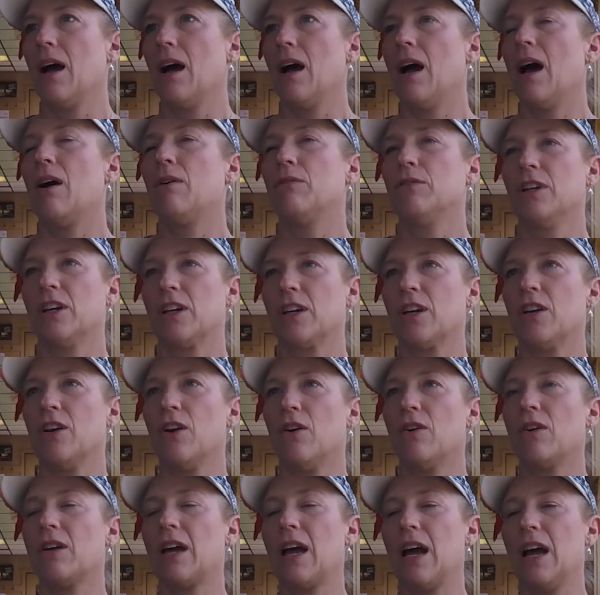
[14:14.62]
outlook,
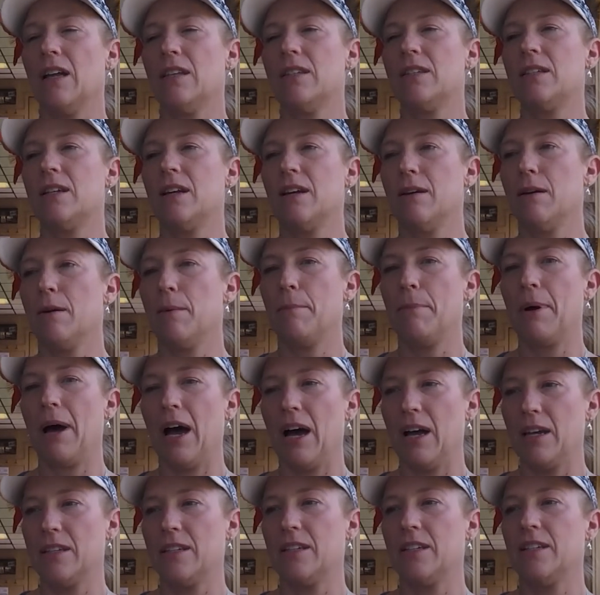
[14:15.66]
constant
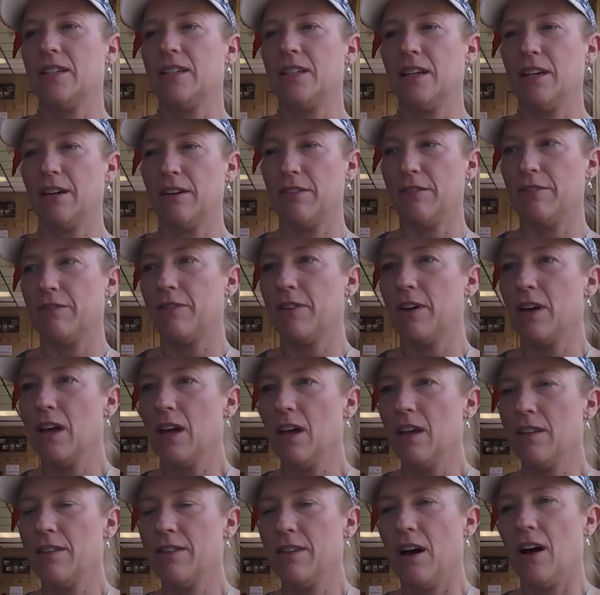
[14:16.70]
positive
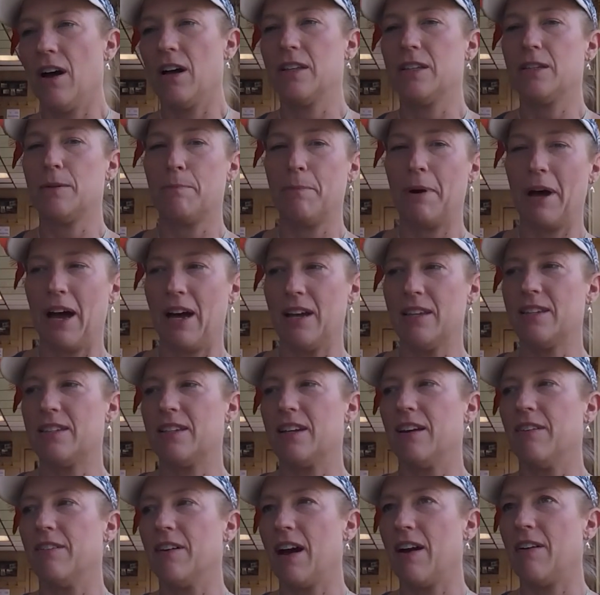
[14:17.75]
thoughts,
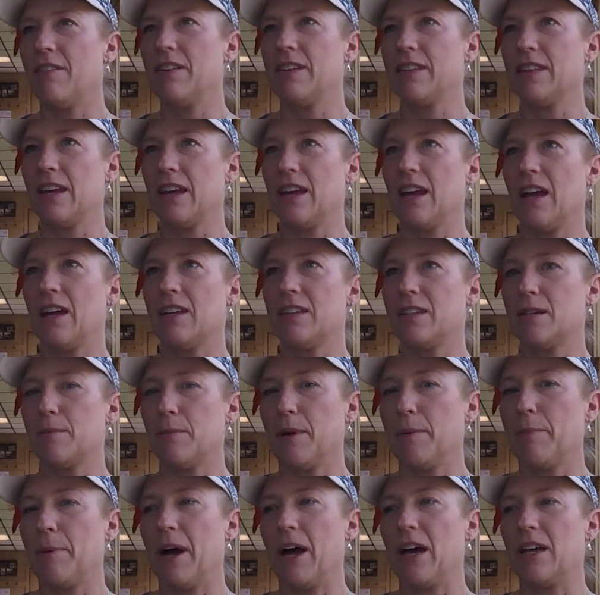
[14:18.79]
positive. Everything has to
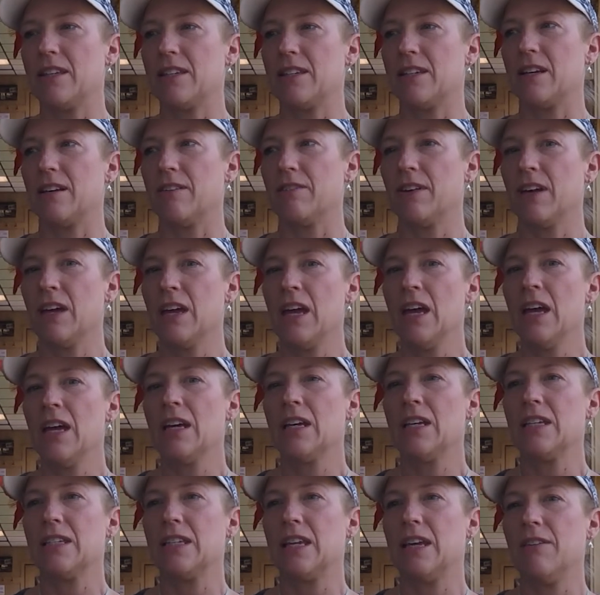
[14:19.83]
be positive,
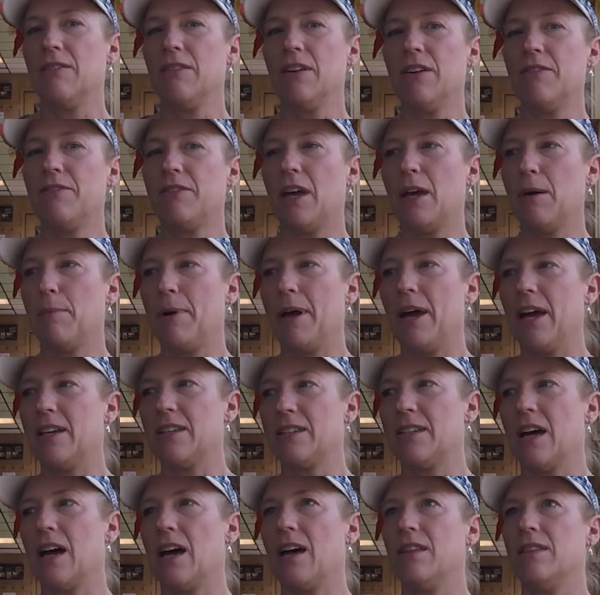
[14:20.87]
because even if they
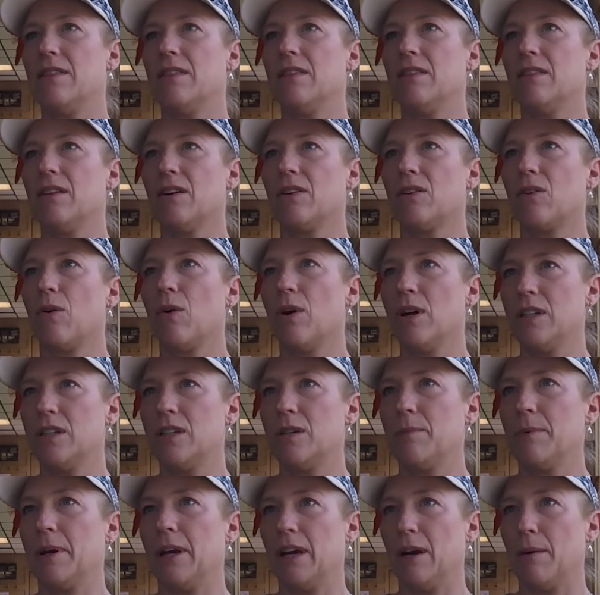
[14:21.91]
pass on, they're going
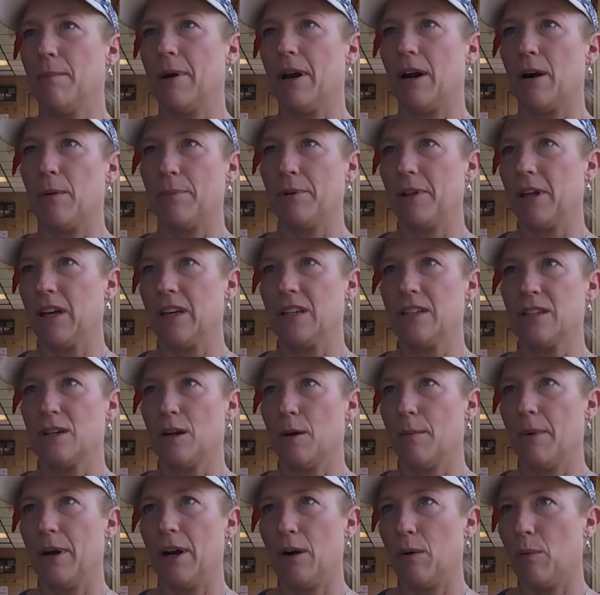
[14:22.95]
to be in a better place no
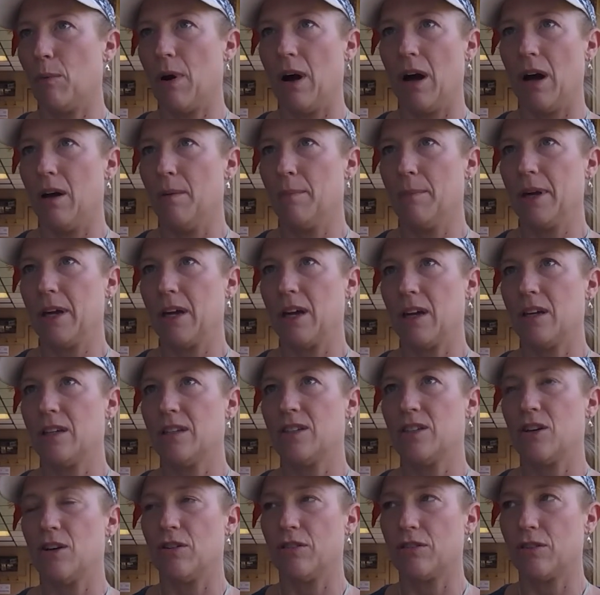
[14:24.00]
matter what, because
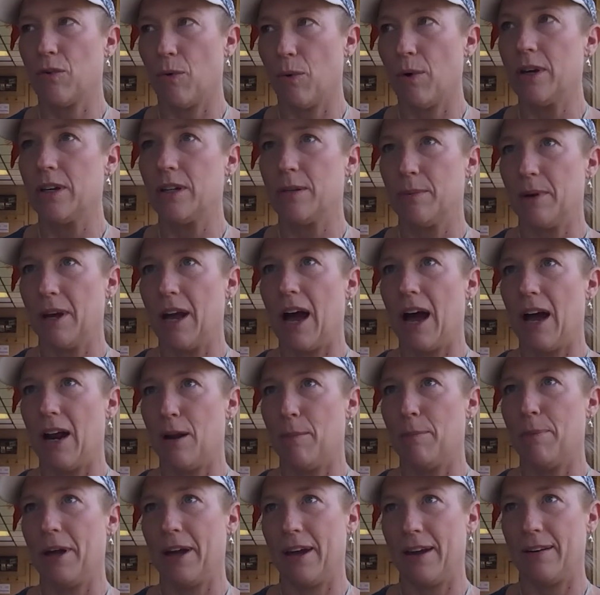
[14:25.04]
they're going to be out
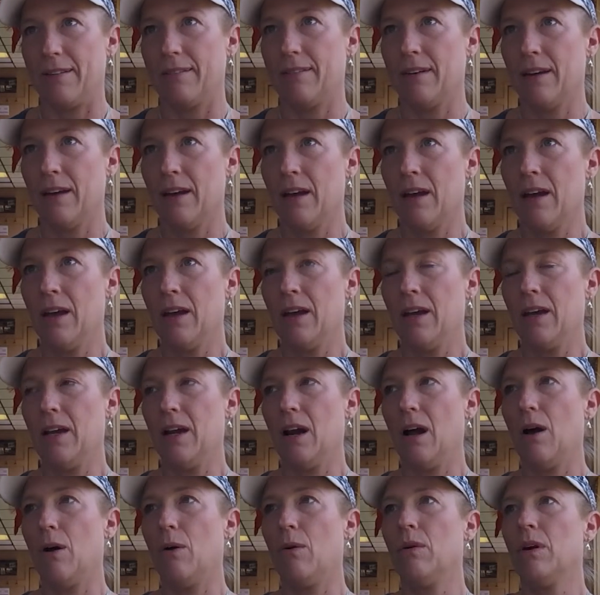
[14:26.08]
of pain,
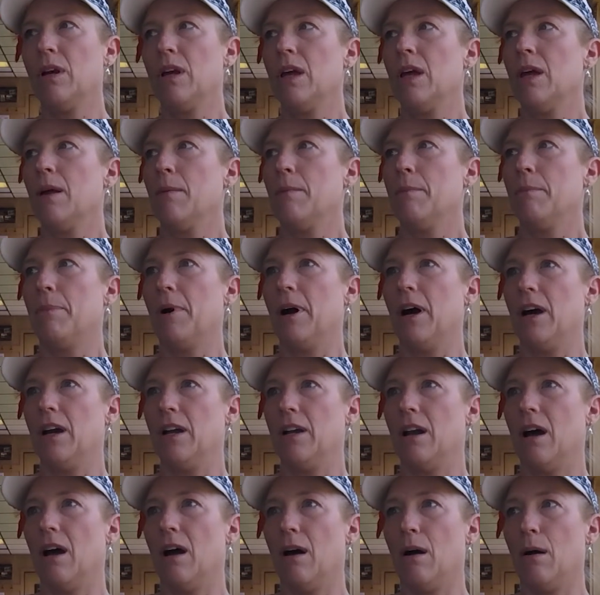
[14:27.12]

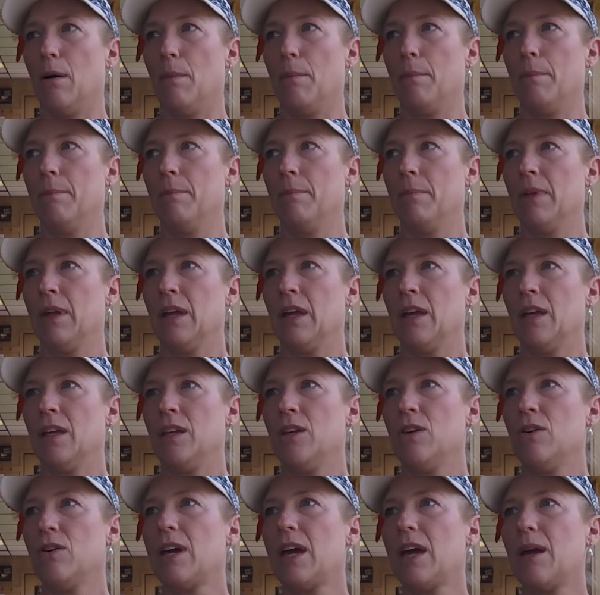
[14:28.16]
But
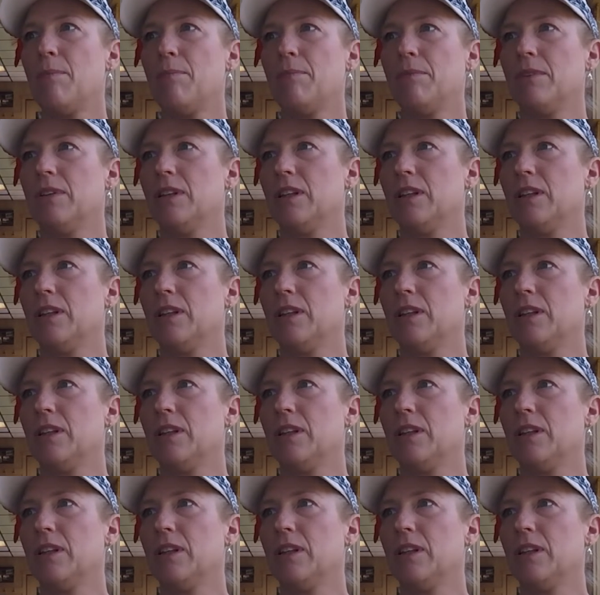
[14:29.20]
you keep,